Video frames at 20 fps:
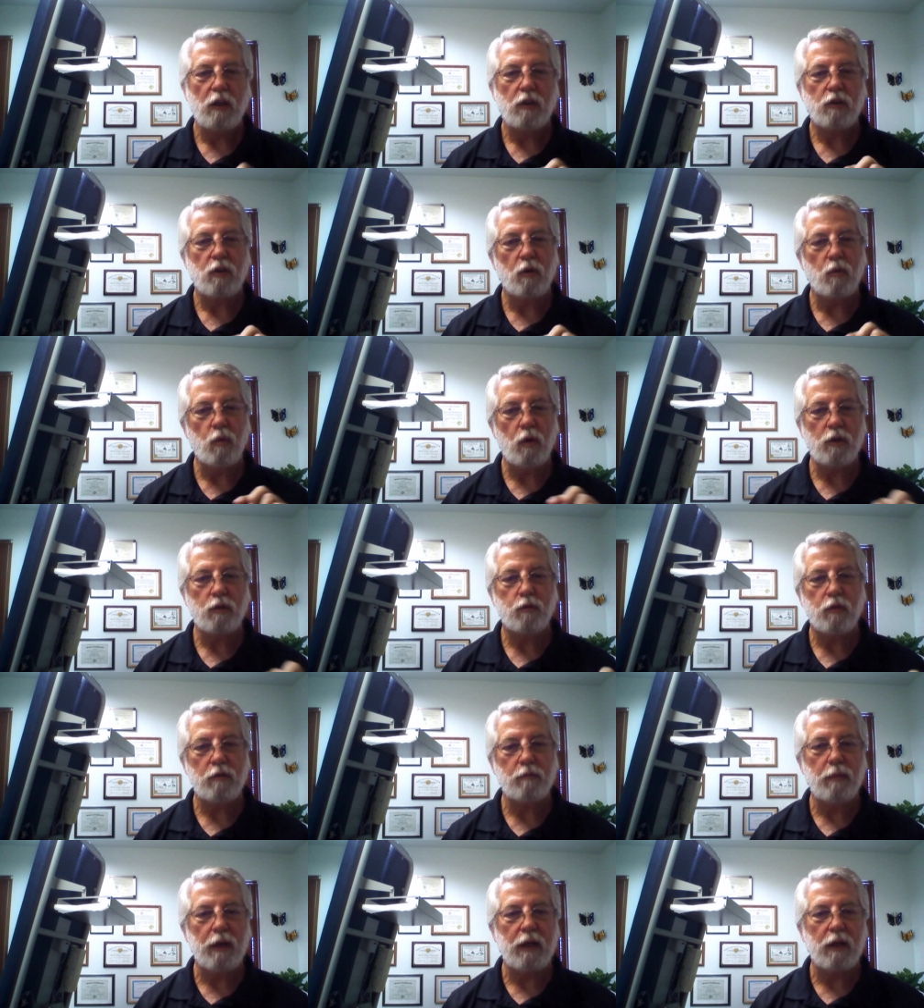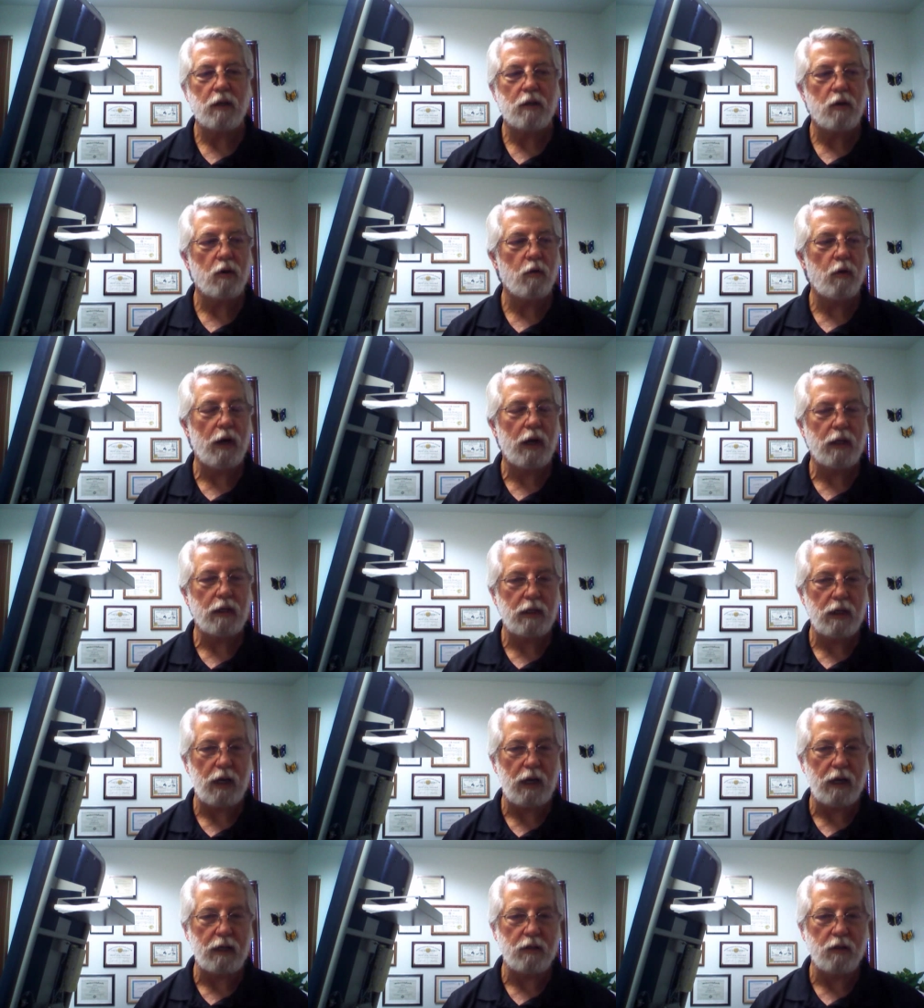So once we've made a correct
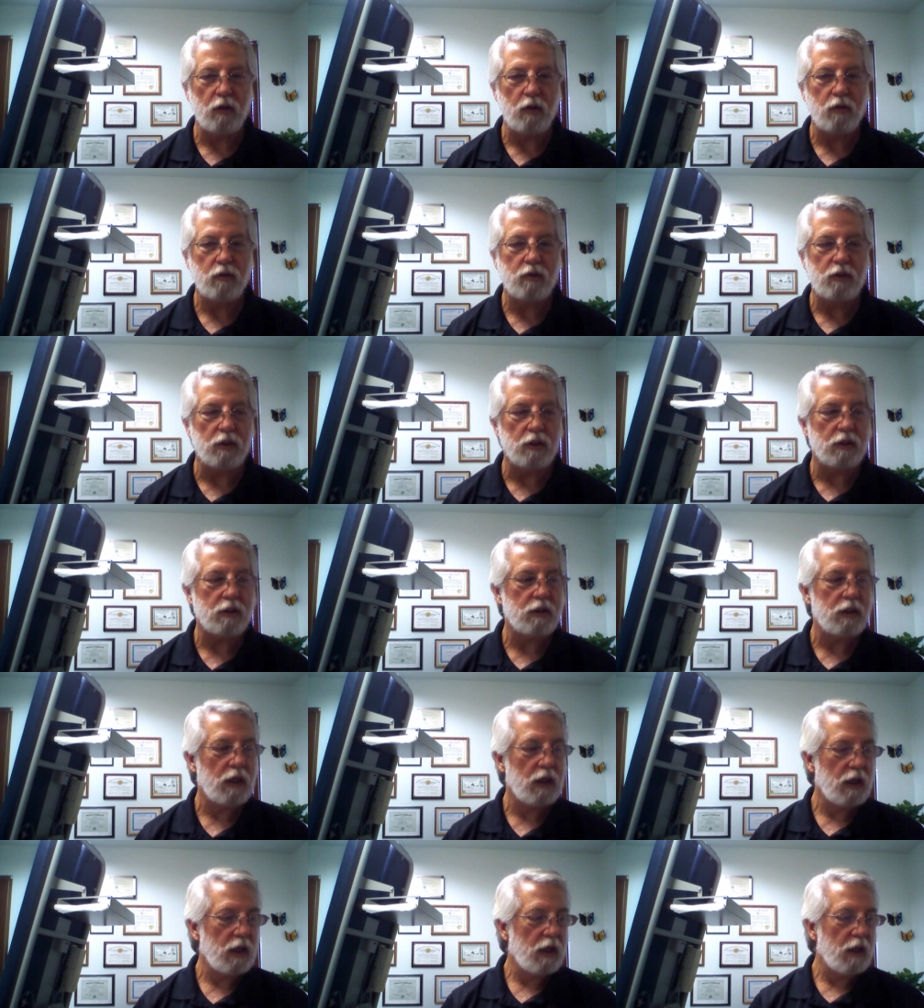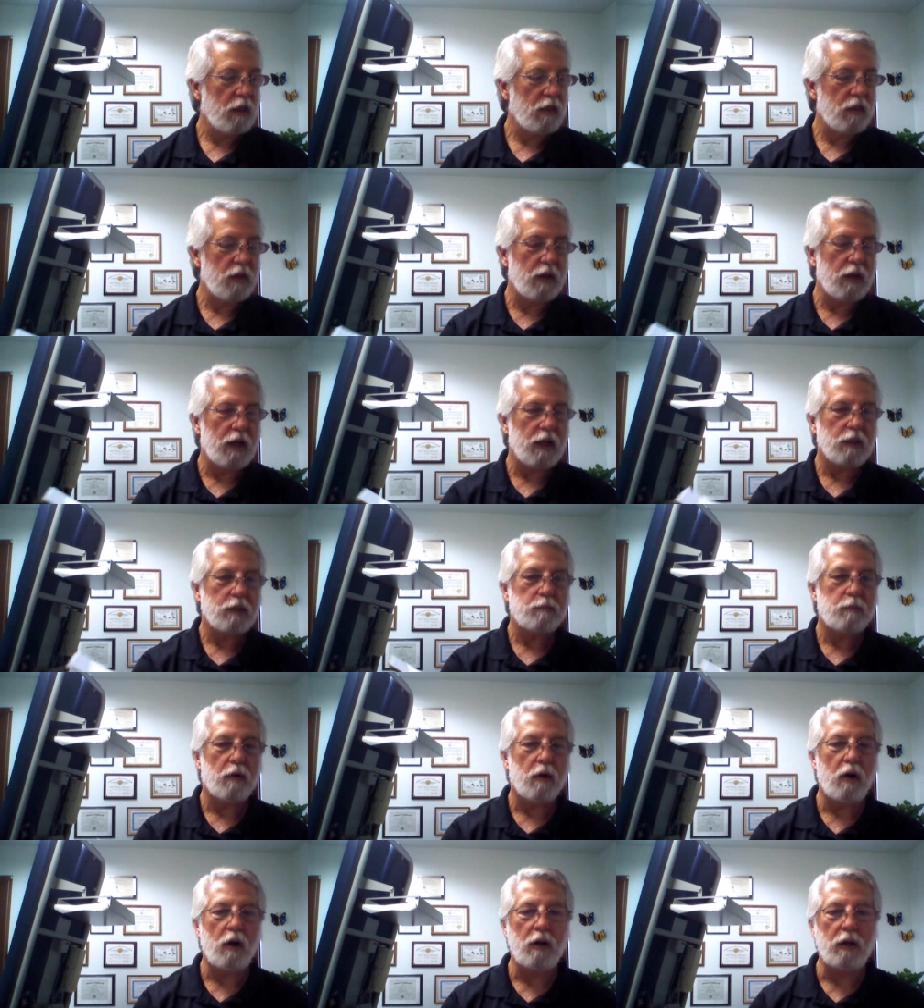diagnosis, the next
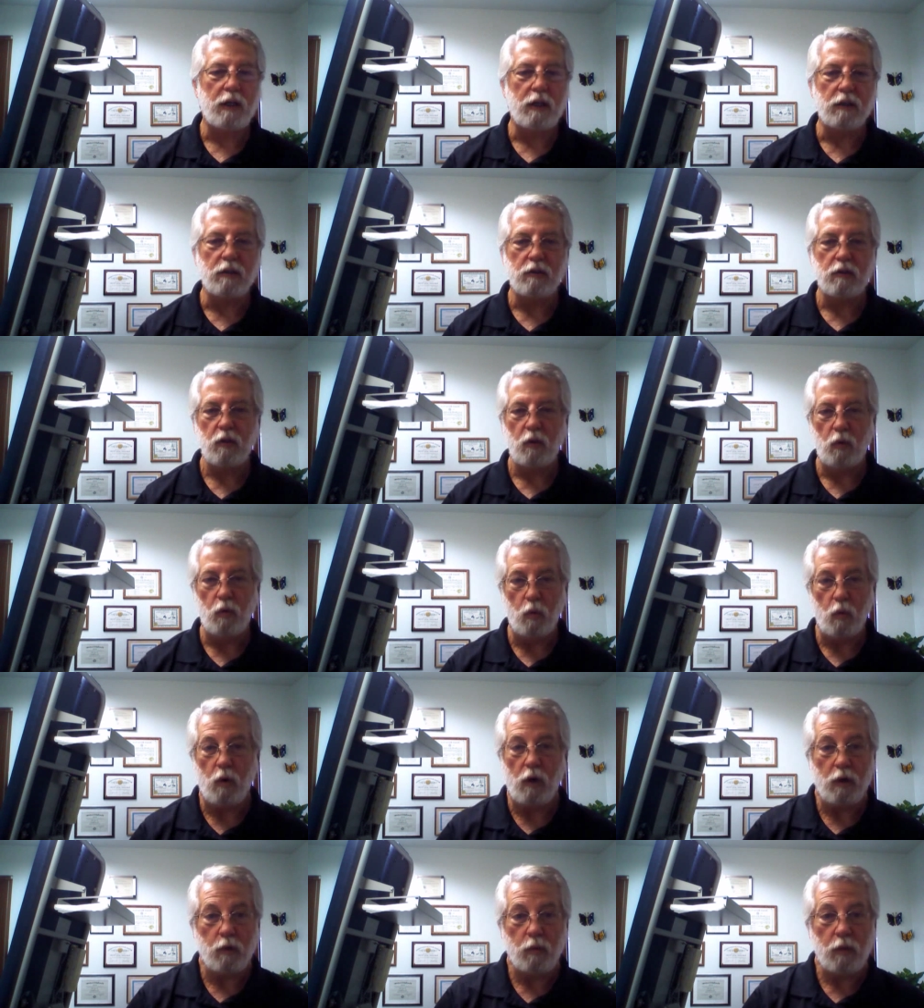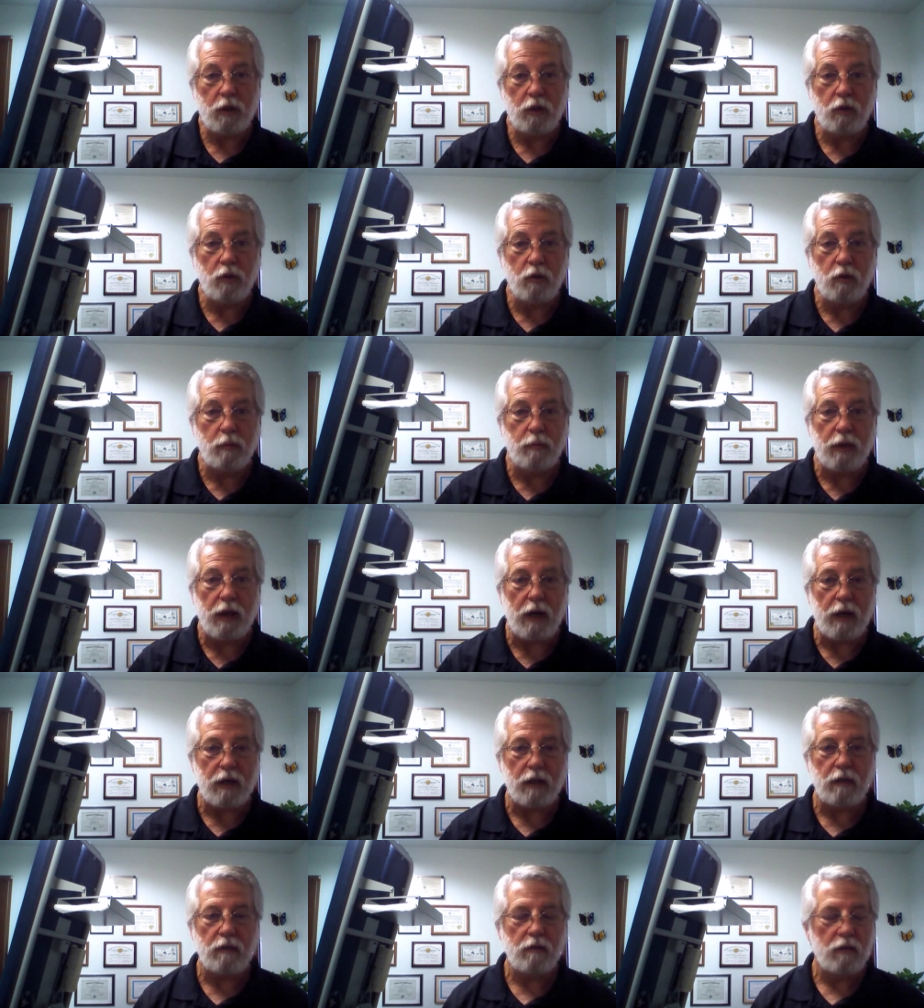part is what do we do
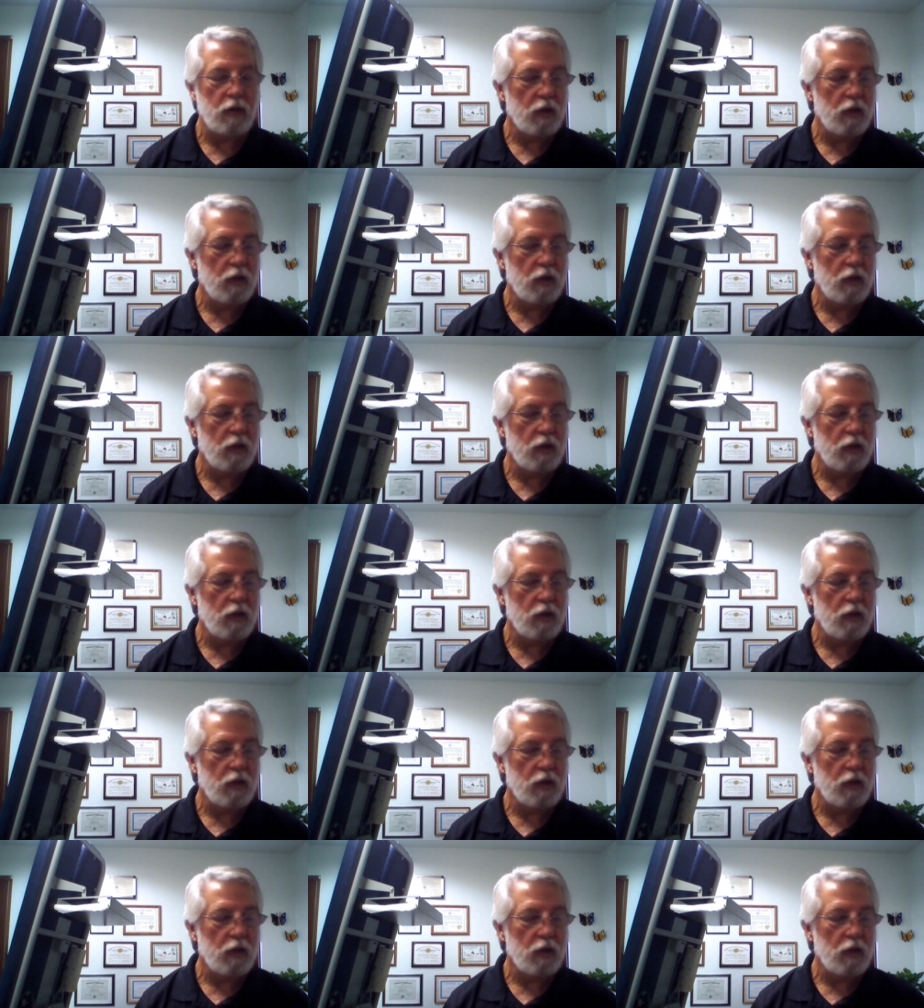about it?